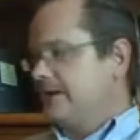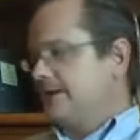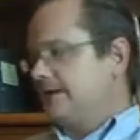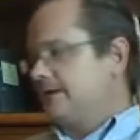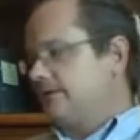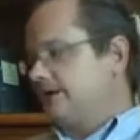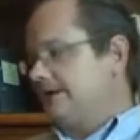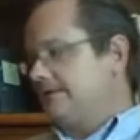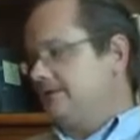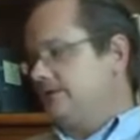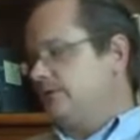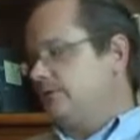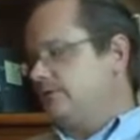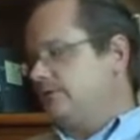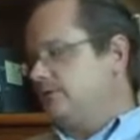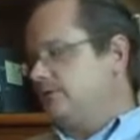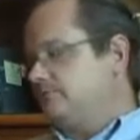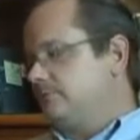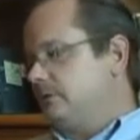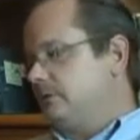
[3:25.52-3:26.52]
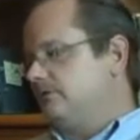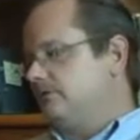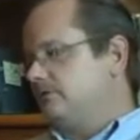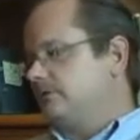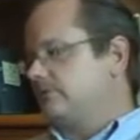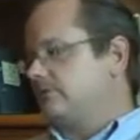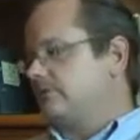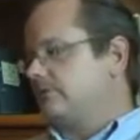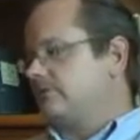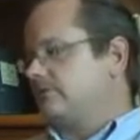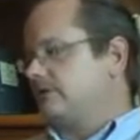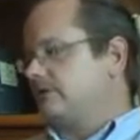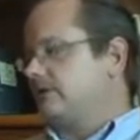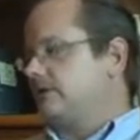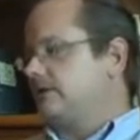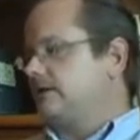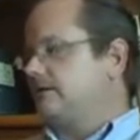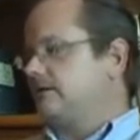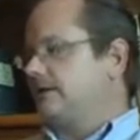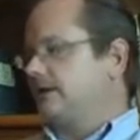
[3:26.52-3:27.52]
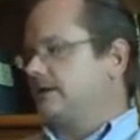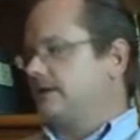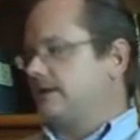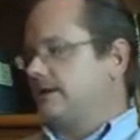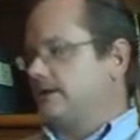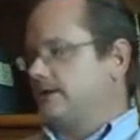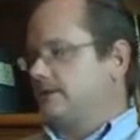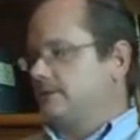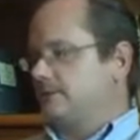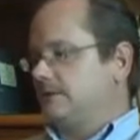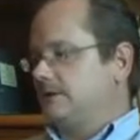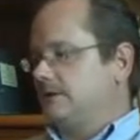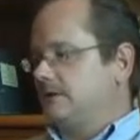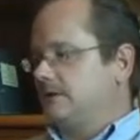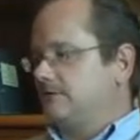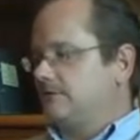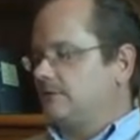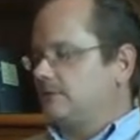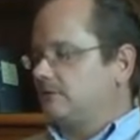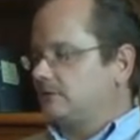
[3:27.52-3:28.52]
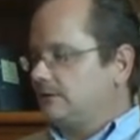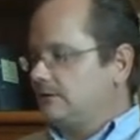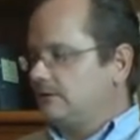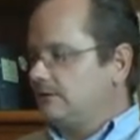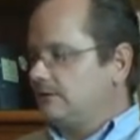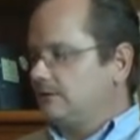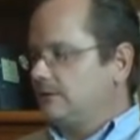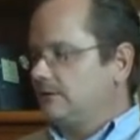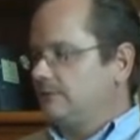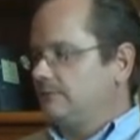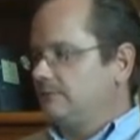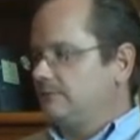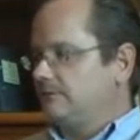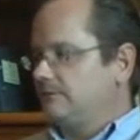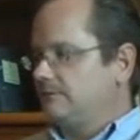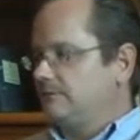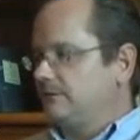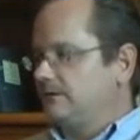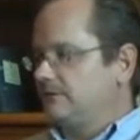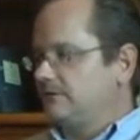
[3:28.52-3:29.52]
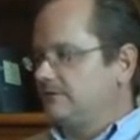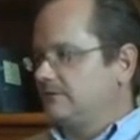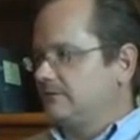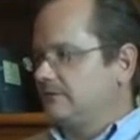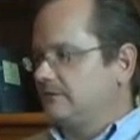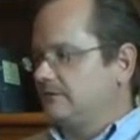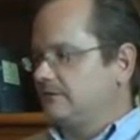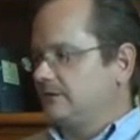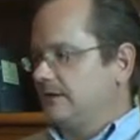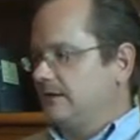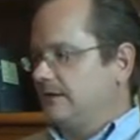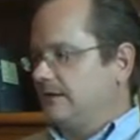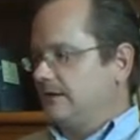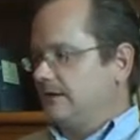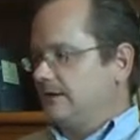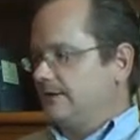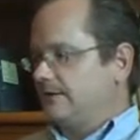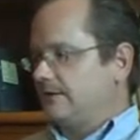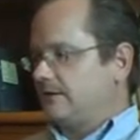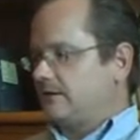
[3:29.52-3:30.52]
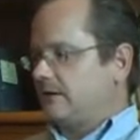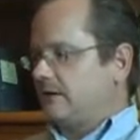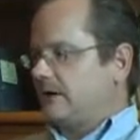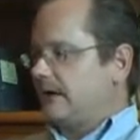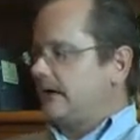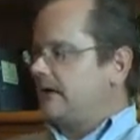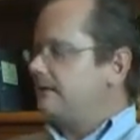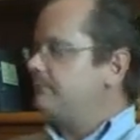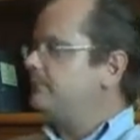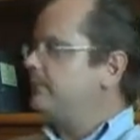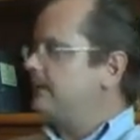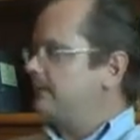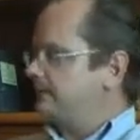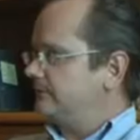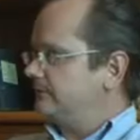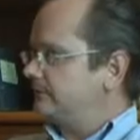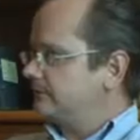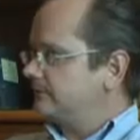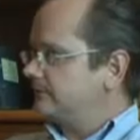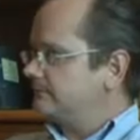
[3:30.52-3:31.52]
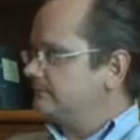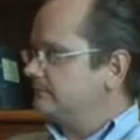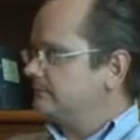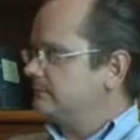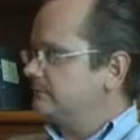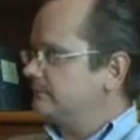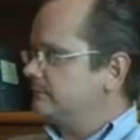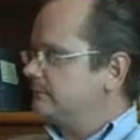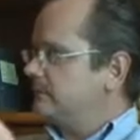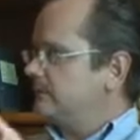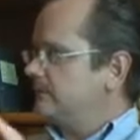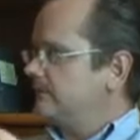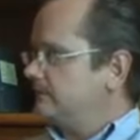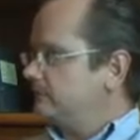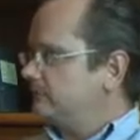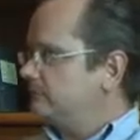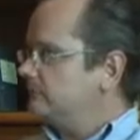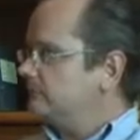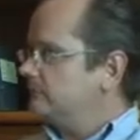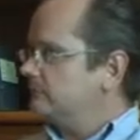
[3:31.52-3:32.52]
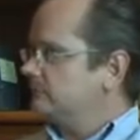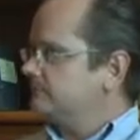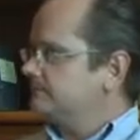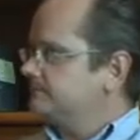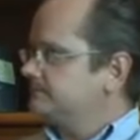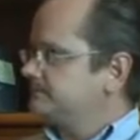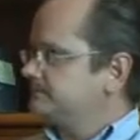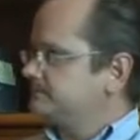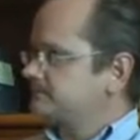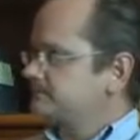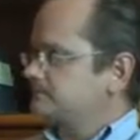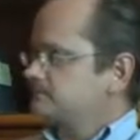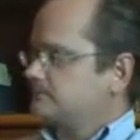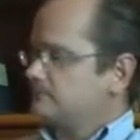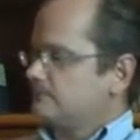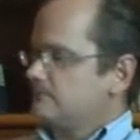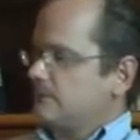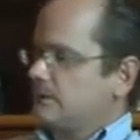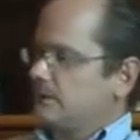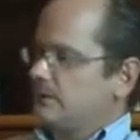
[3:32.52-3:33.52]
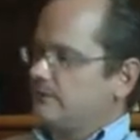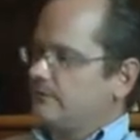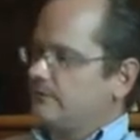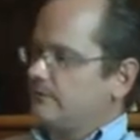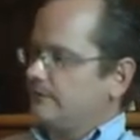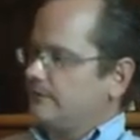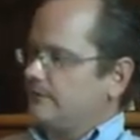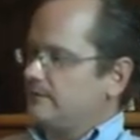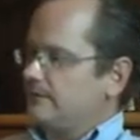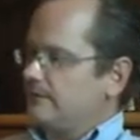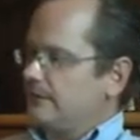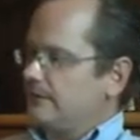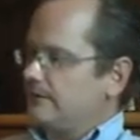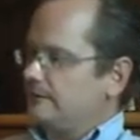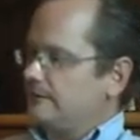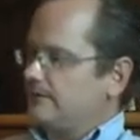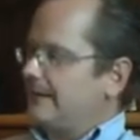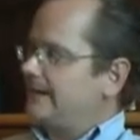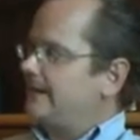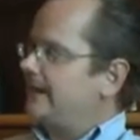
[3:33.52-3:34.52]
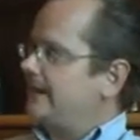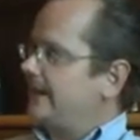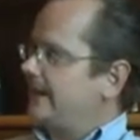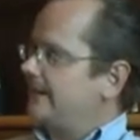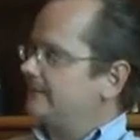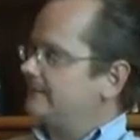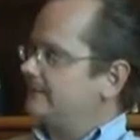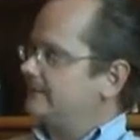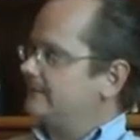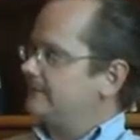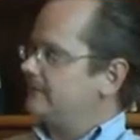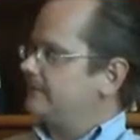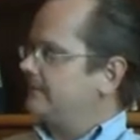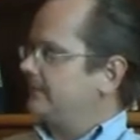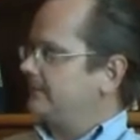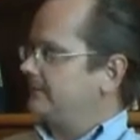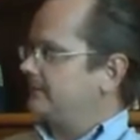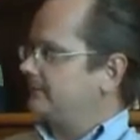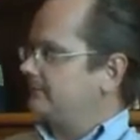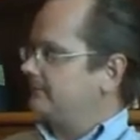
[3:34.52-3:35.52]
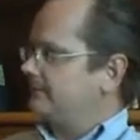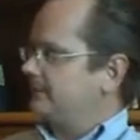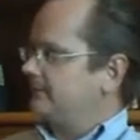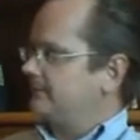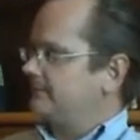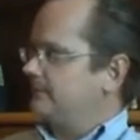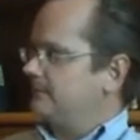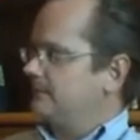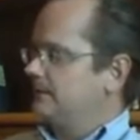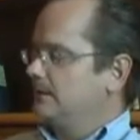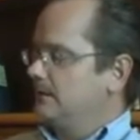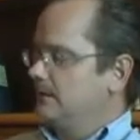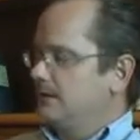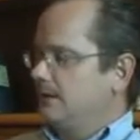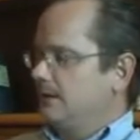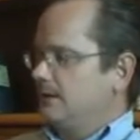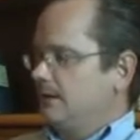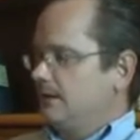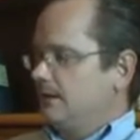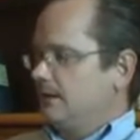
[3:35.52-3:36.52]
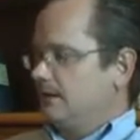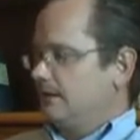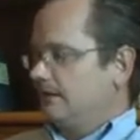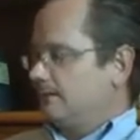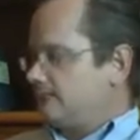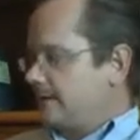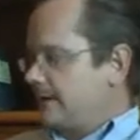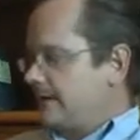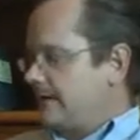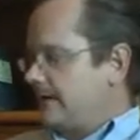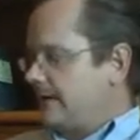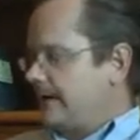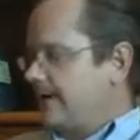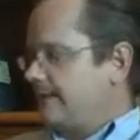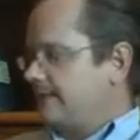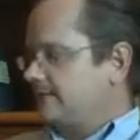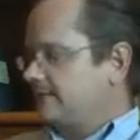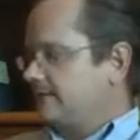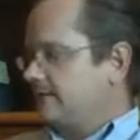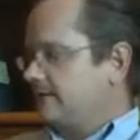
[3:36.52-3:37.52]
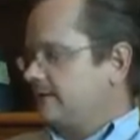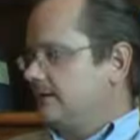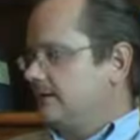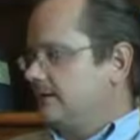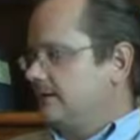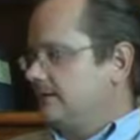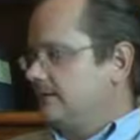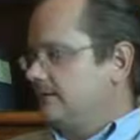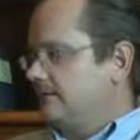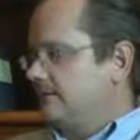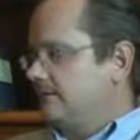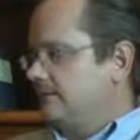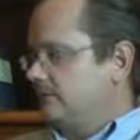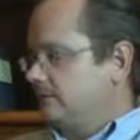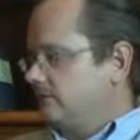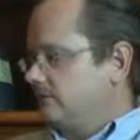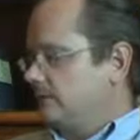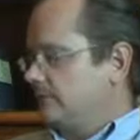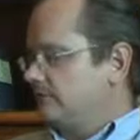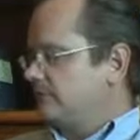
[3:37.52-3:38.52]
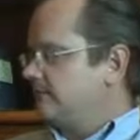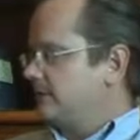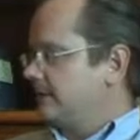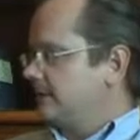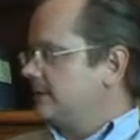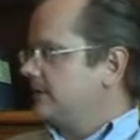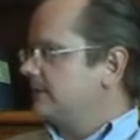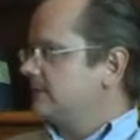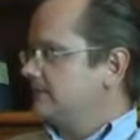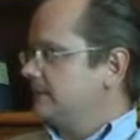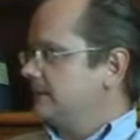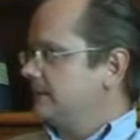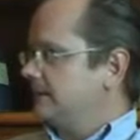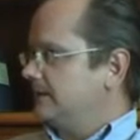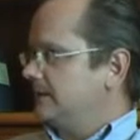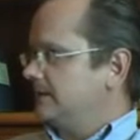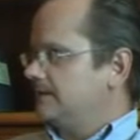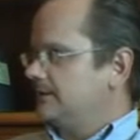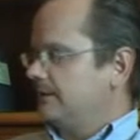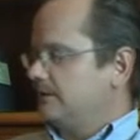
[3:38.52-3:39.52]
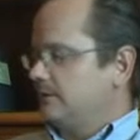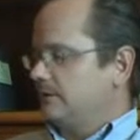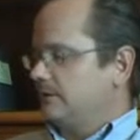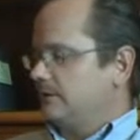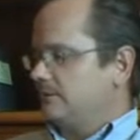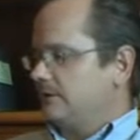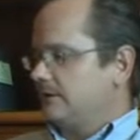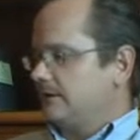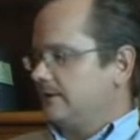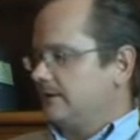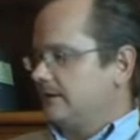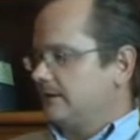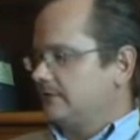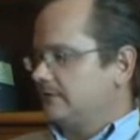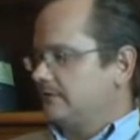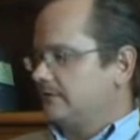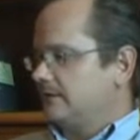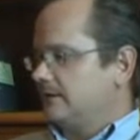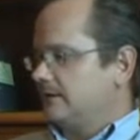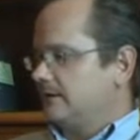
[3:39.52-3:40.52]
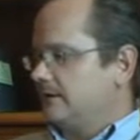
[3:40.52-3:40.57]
Now, I think what's most interesting in the internet economy is increasingly we're seeing businesses that are hybrids between these two. So think about Red Hat as the best example. And Red Hat wants to make a lot of money. They want to be the next